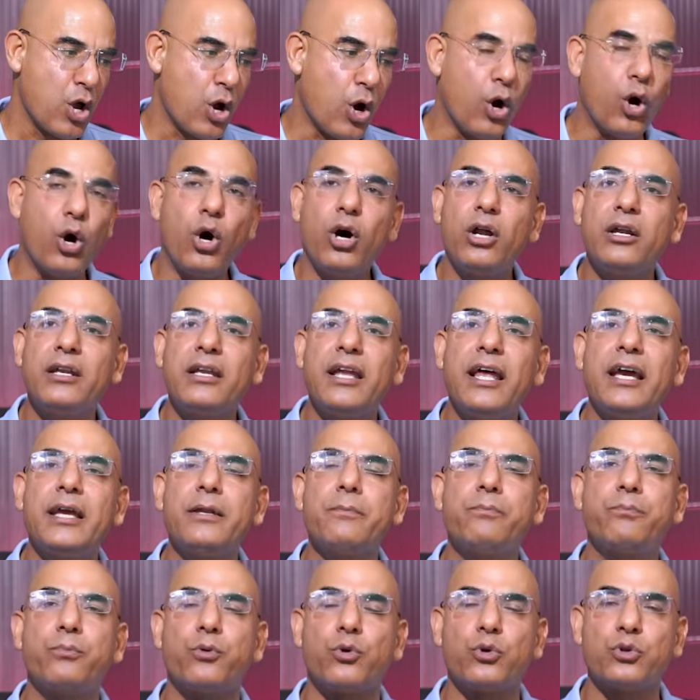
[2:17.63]
Online
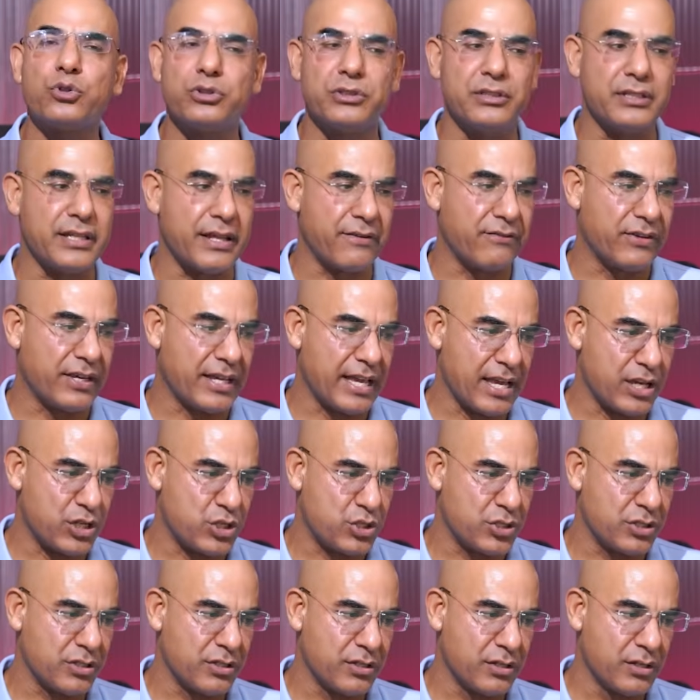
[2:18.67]
portal
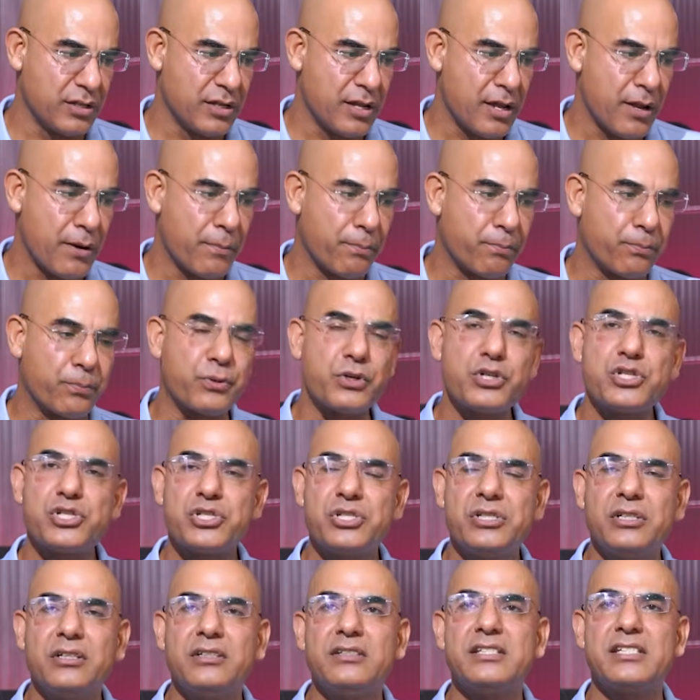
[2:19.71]
navigation,
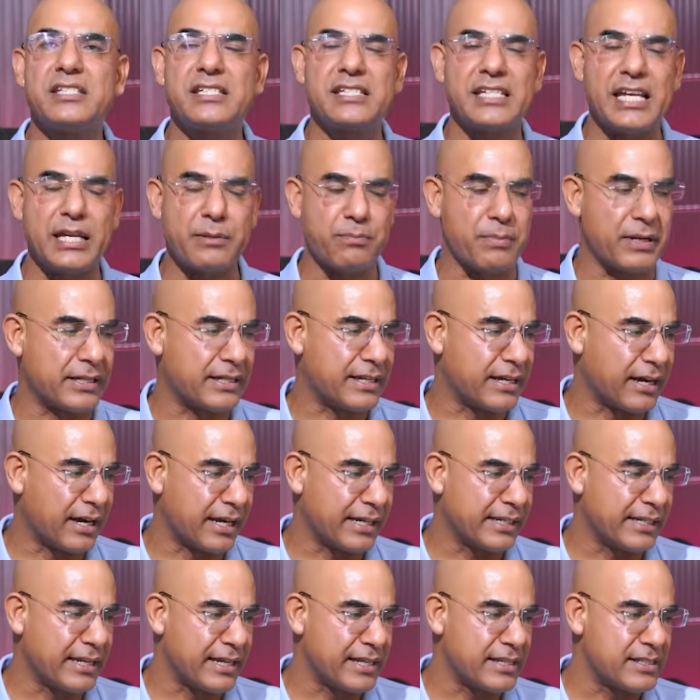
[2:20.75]
personal statement
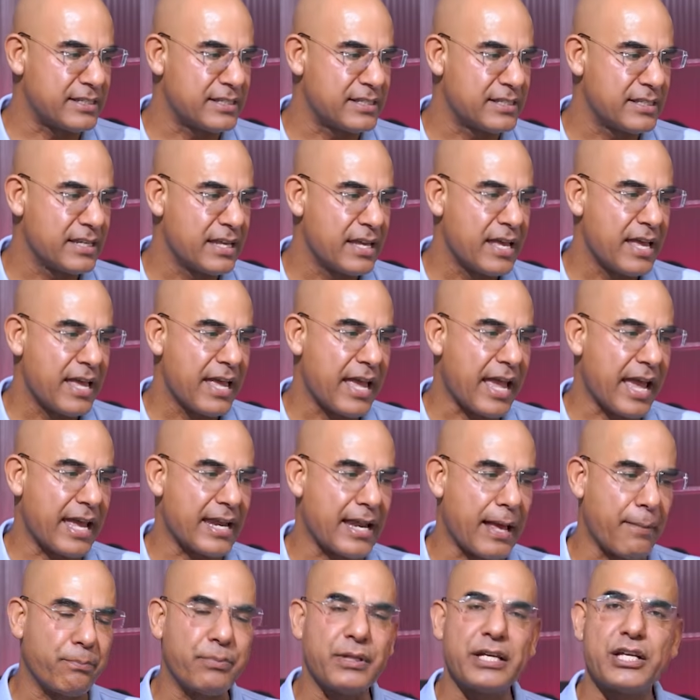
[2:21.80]
guidelines, and
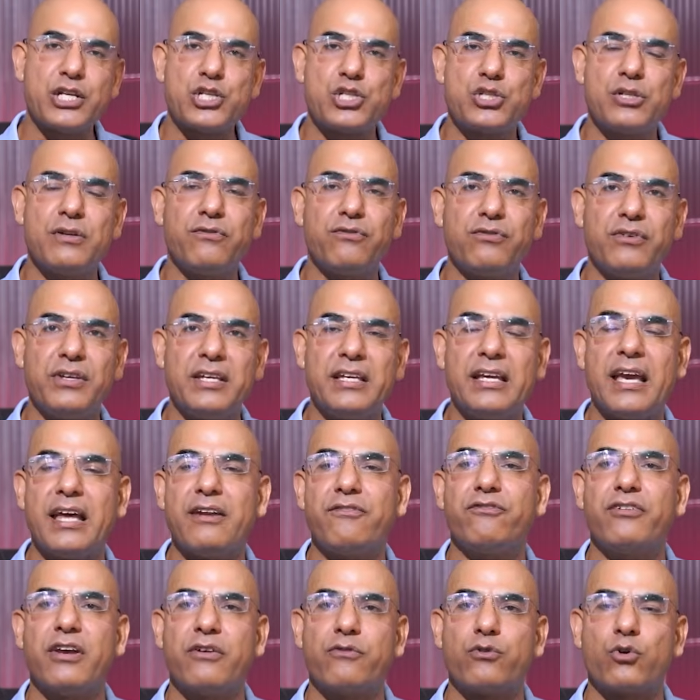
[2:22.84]
application fee
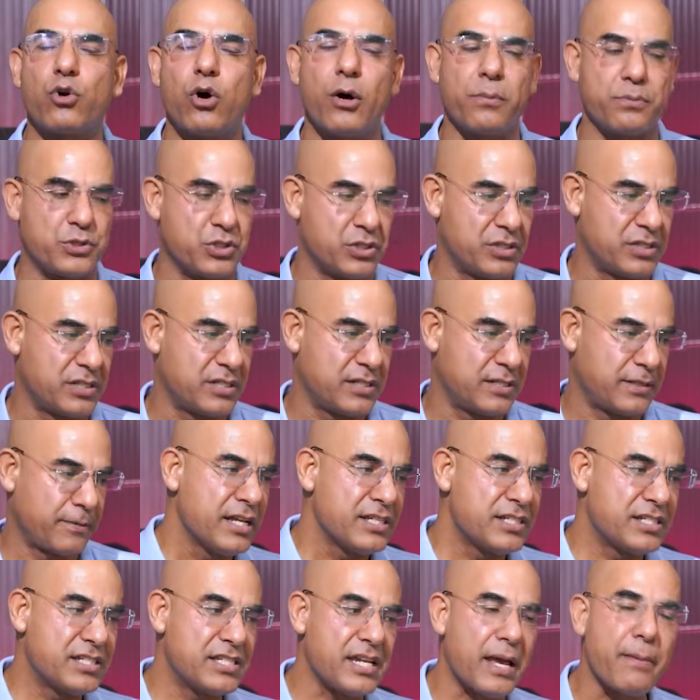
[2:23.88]
and waiver options.
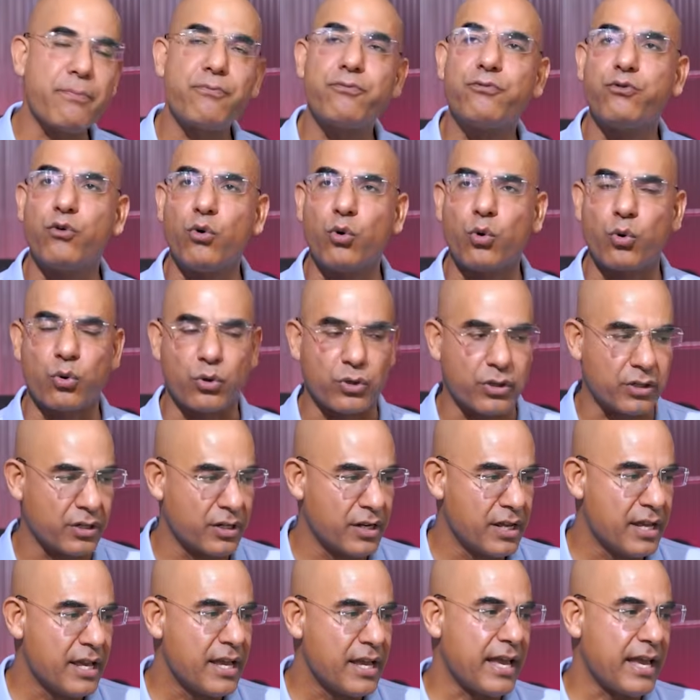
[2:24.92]
Step 4
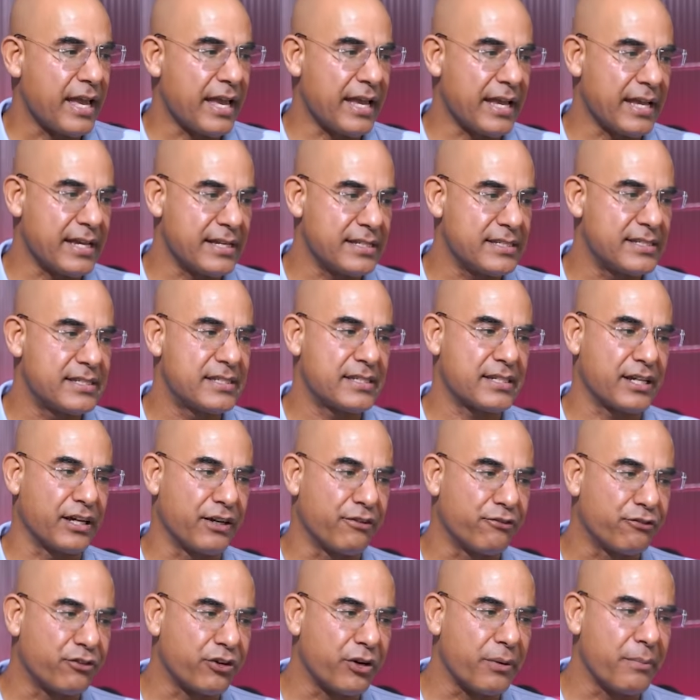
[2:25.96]
is
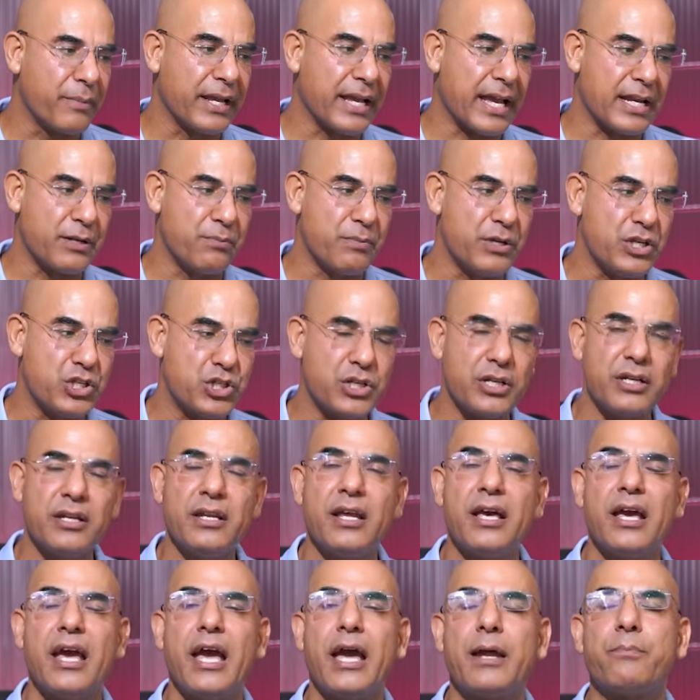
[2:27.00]
confirming admission
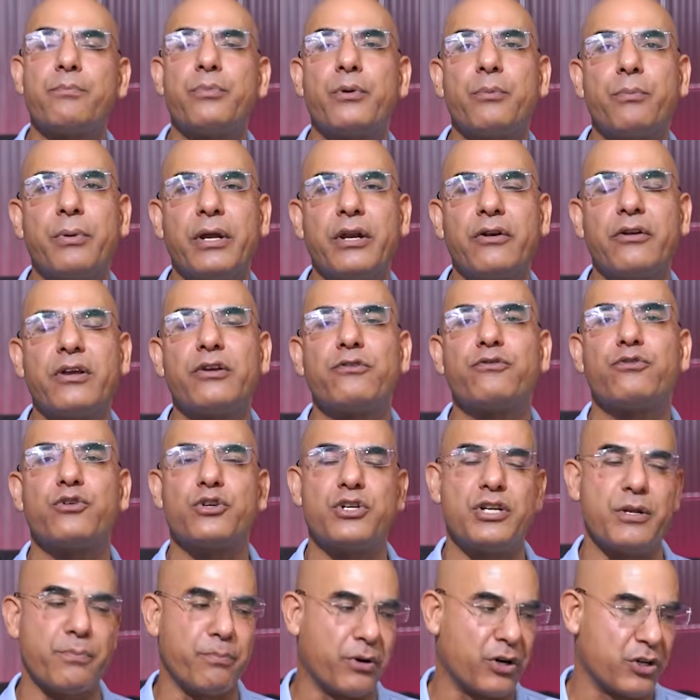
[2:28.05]
and preparing for
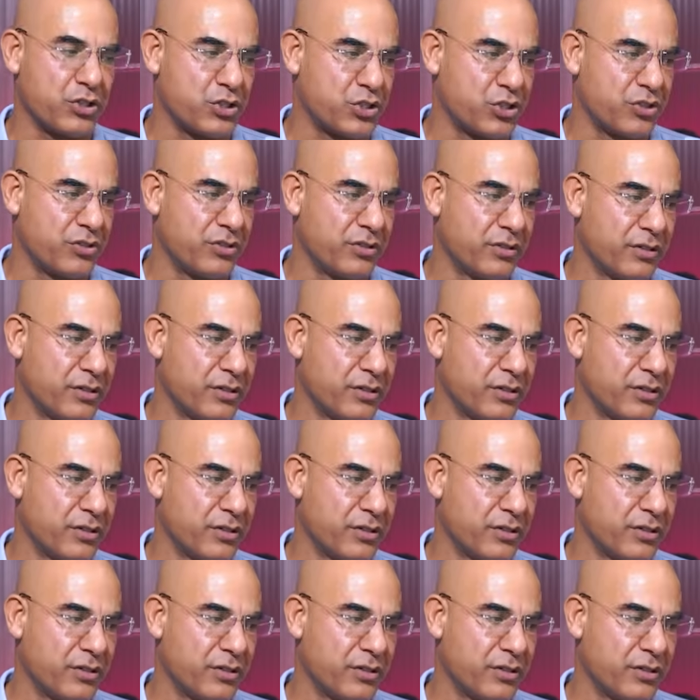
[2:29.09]
departure.